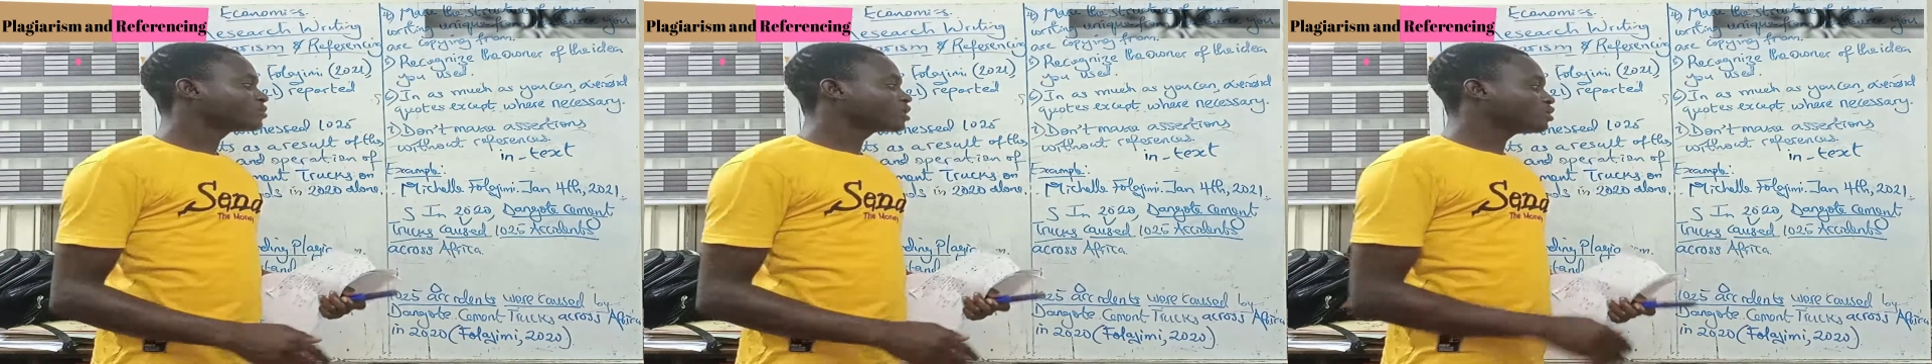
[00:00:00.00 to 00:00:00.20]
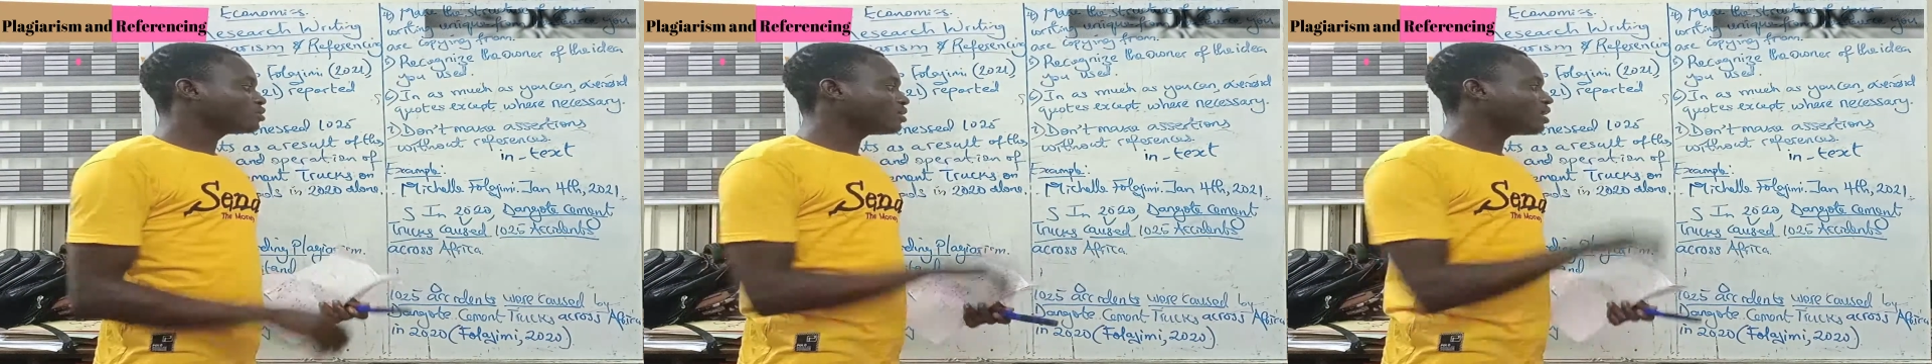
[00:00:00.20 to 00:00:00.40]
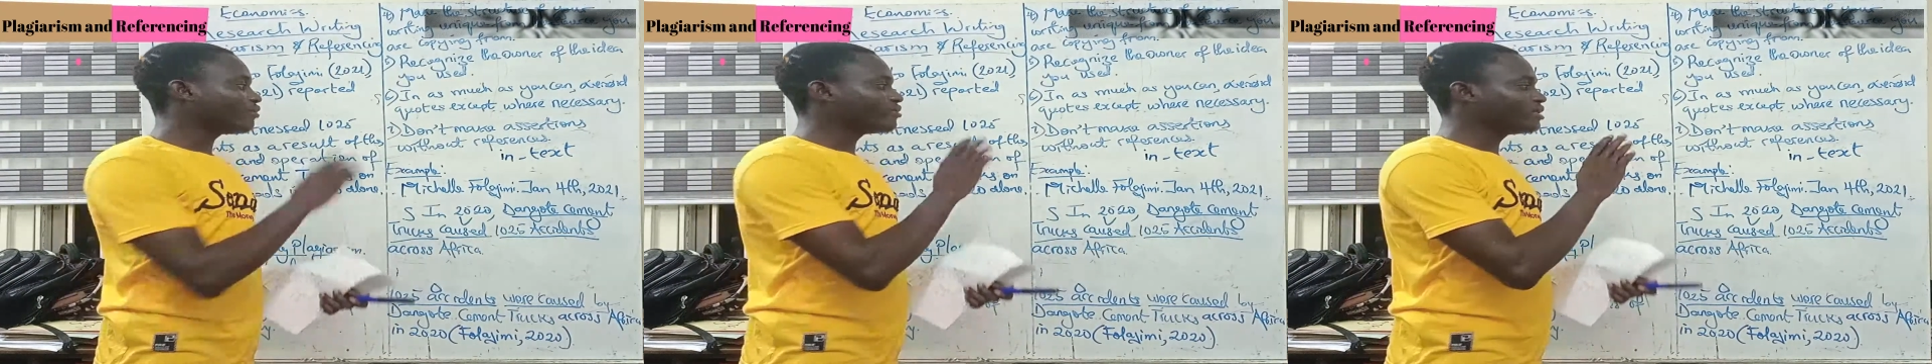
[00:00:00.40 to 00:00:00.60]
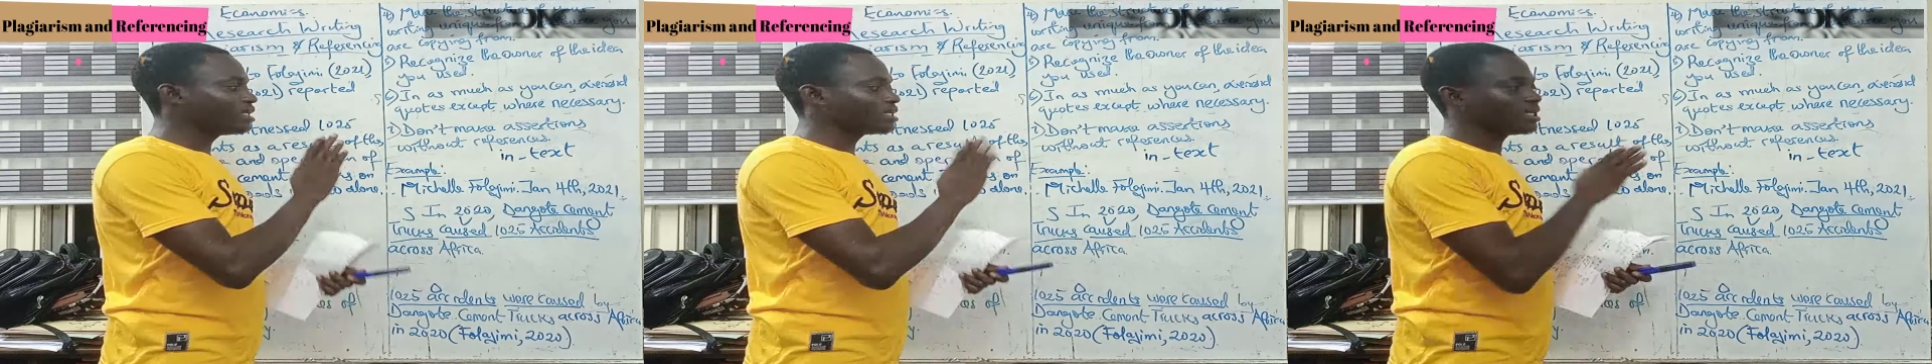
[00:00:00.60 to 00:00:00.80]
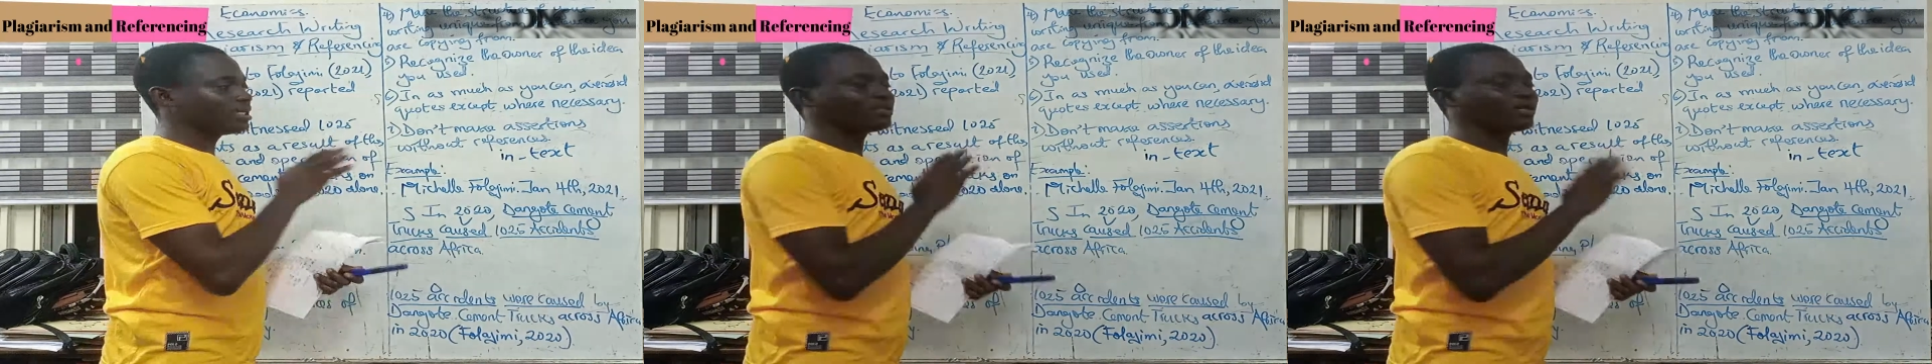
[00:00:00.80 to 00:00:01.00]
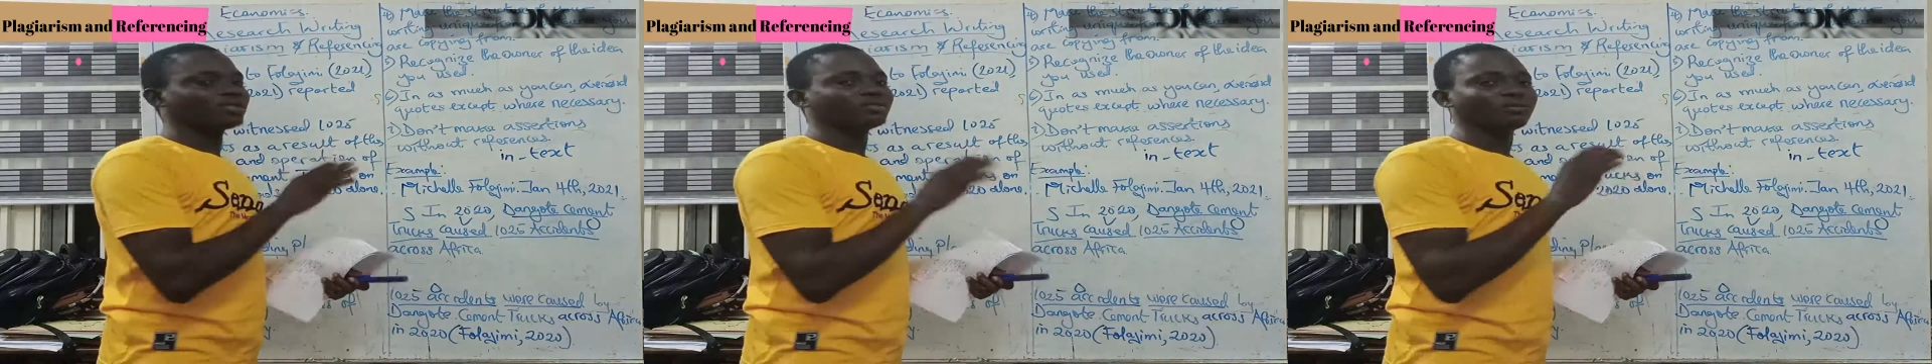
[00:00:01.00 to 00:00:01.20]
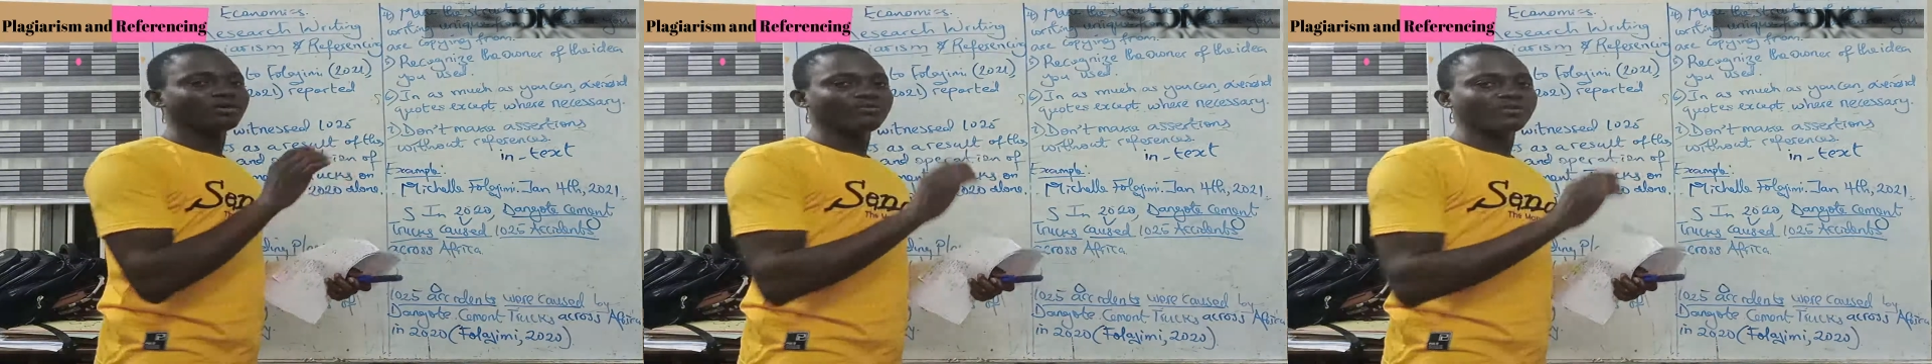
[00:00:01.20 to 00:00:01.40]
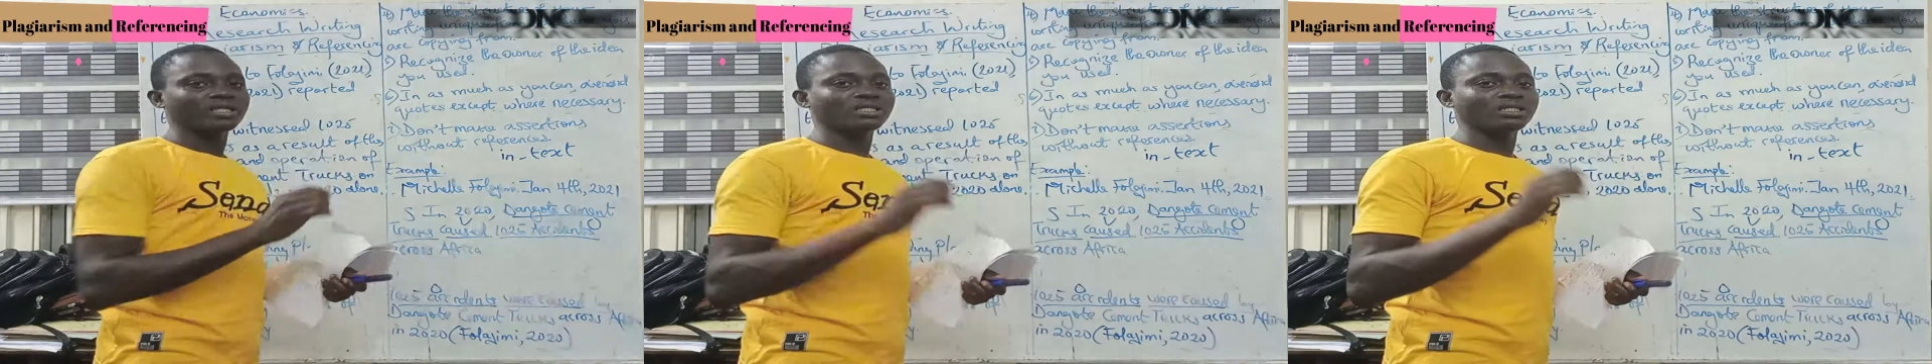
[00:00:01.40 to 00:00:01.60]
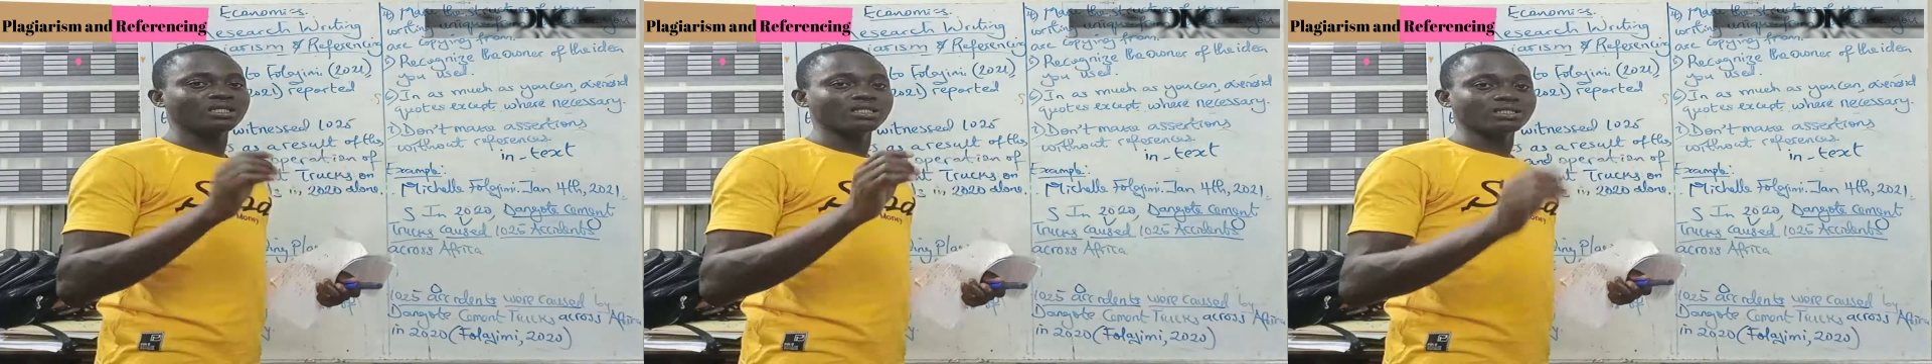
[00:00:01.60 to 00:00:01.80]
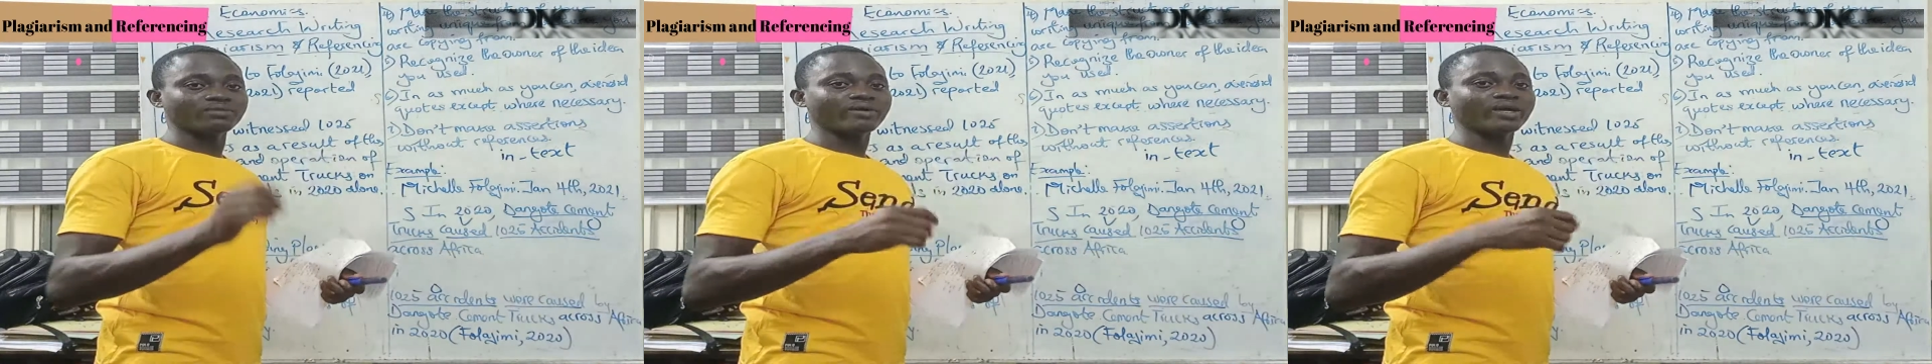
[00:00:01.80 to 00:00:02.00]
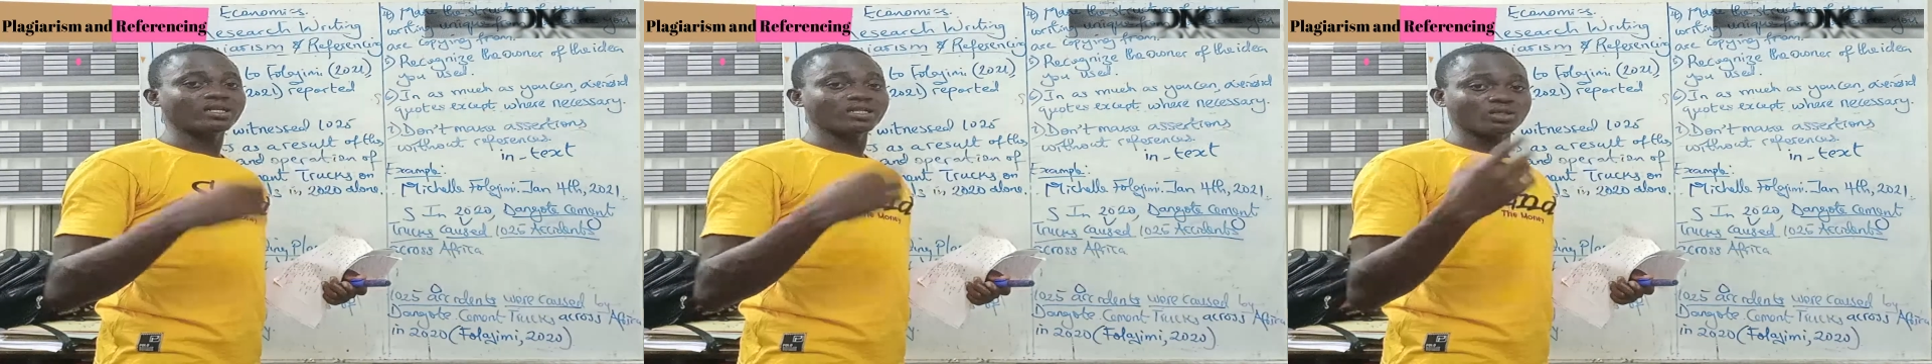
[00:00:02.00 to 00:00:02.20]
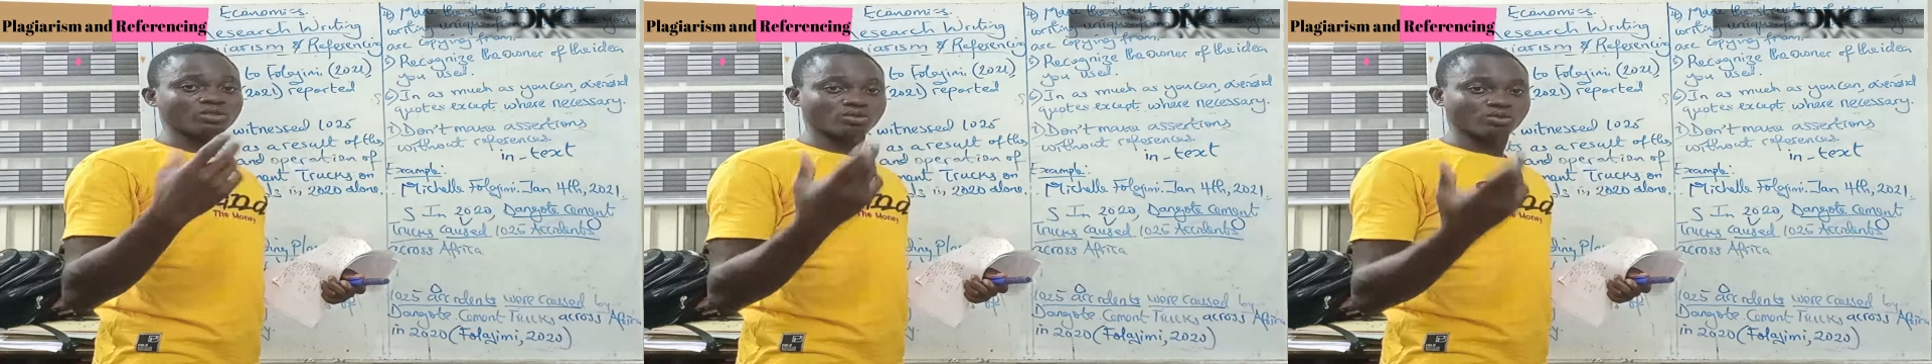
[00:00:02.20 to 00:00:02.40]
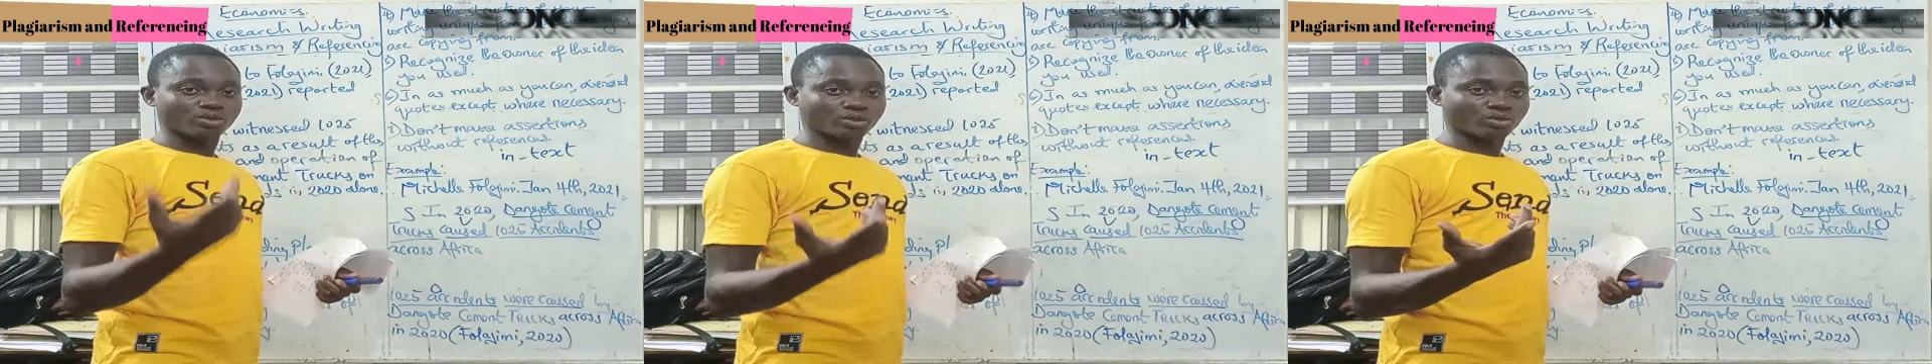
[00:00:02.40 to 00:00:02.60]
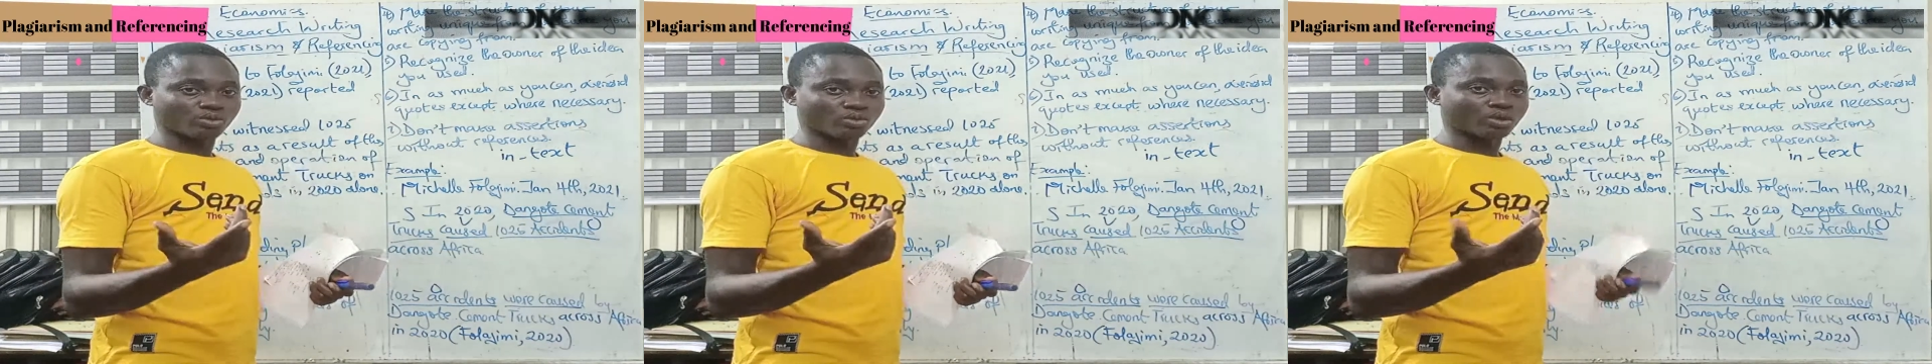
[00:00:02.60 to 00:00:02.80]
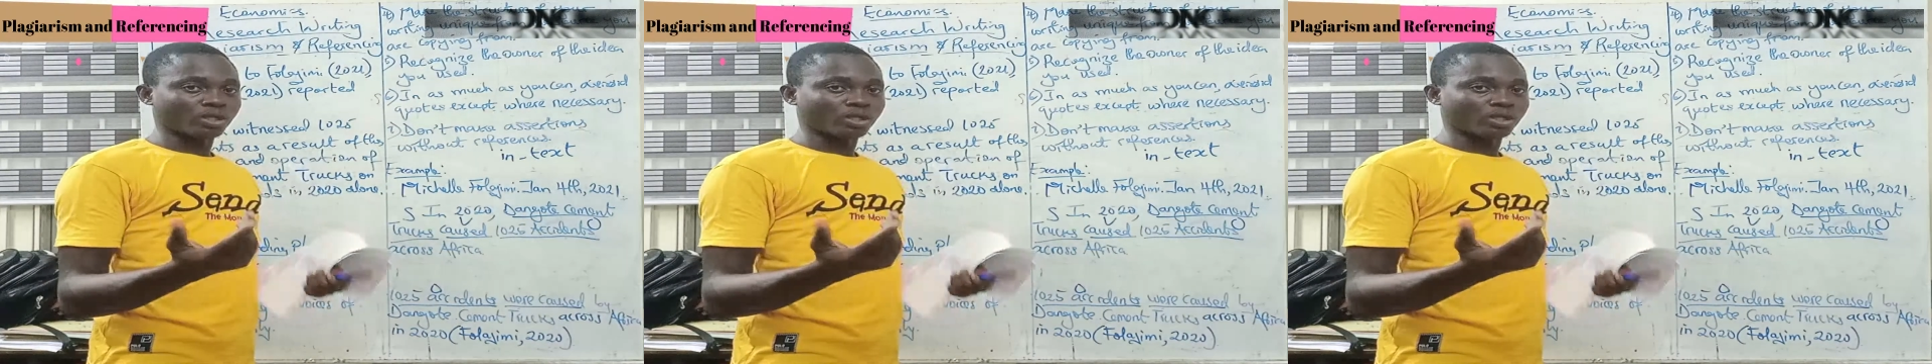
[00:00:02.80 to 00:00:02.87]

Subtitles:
So now this in-text referencing is divided into two.